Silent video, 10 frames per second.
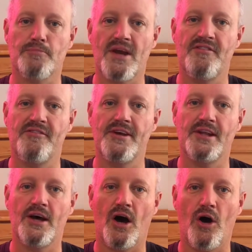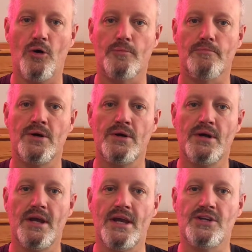may feel at home
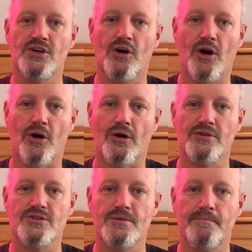in your heart.